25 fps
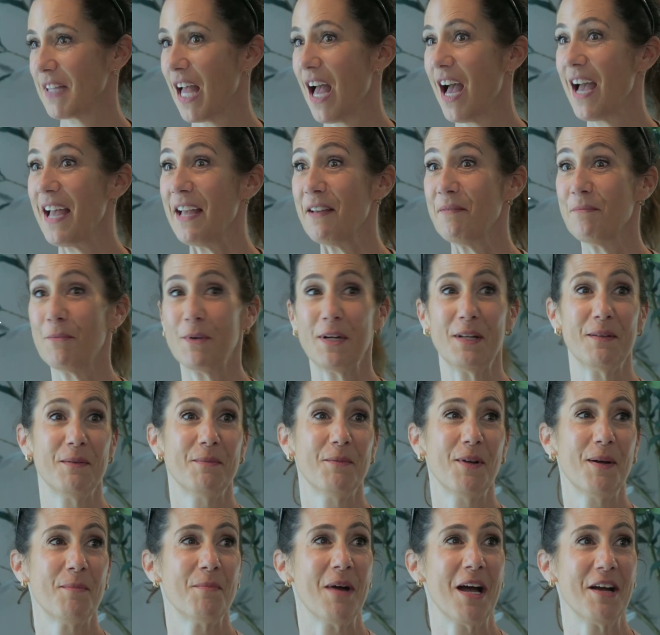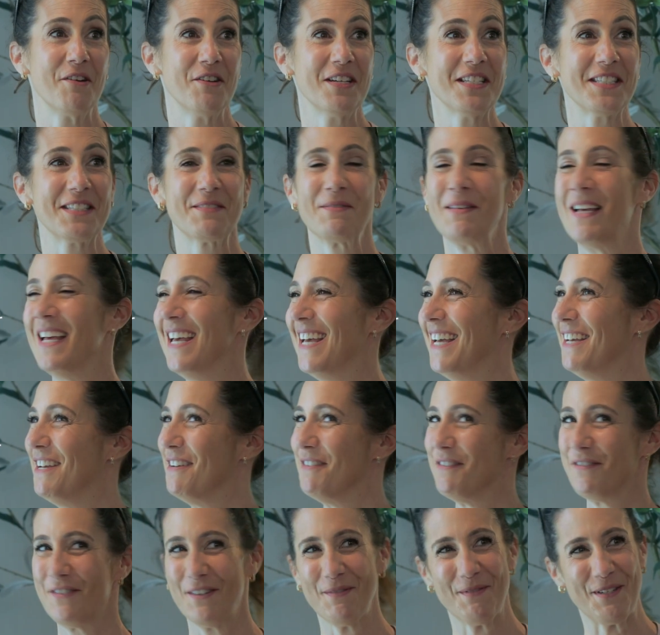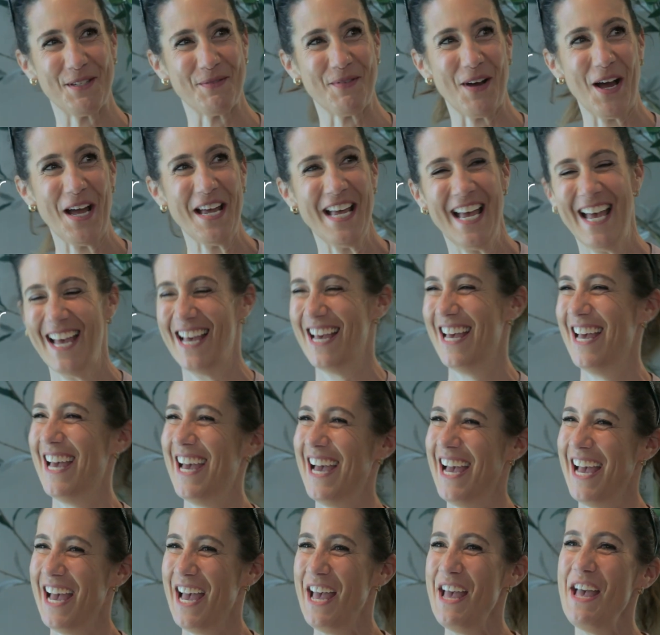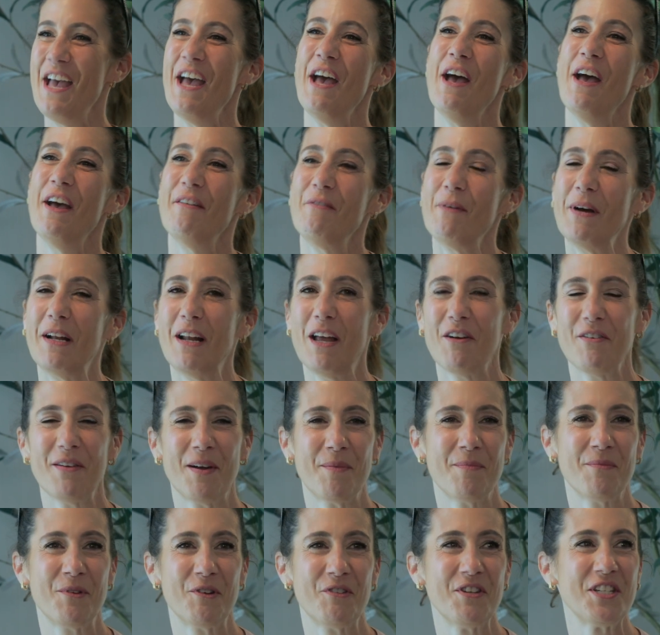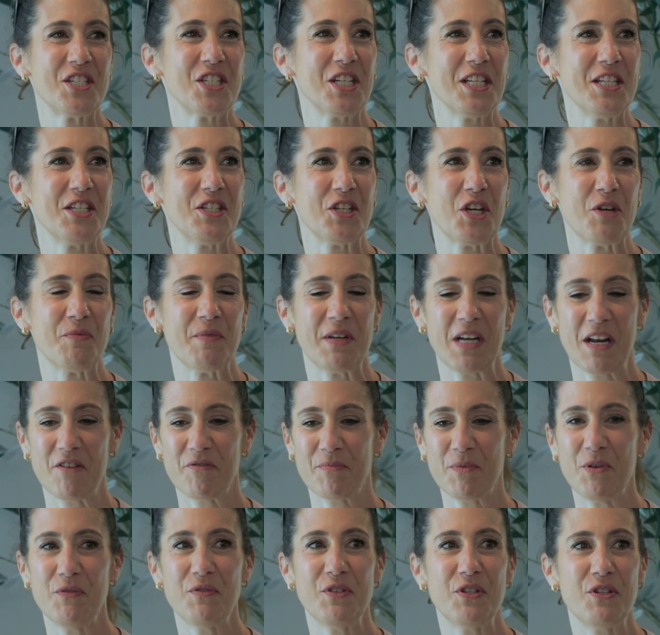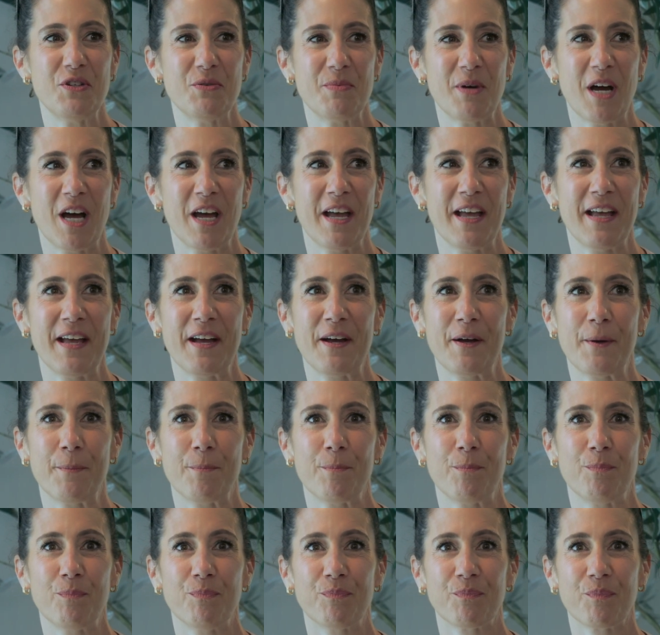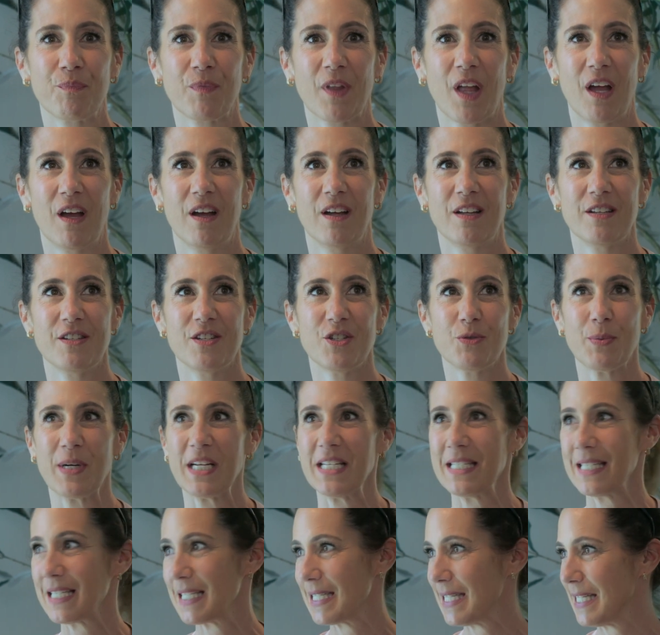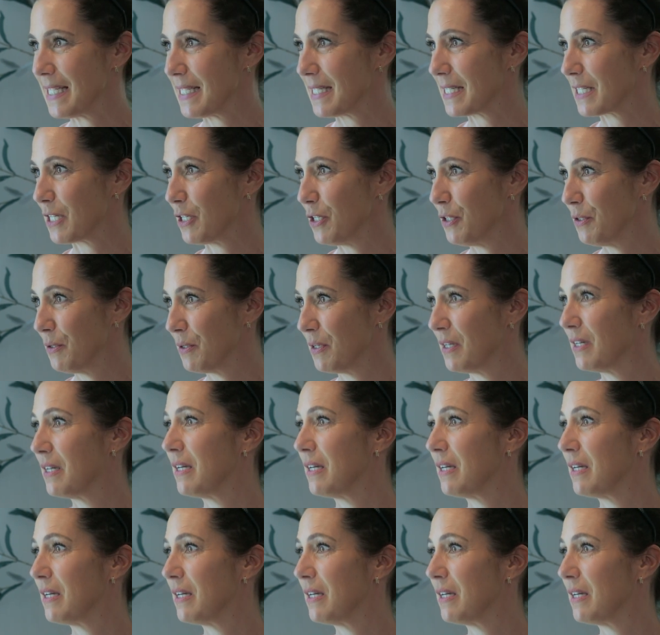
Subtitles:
Hi, well, I'm Iris from Dubai. Well, I'm originally German. I've moved to Dubai 26 years ago.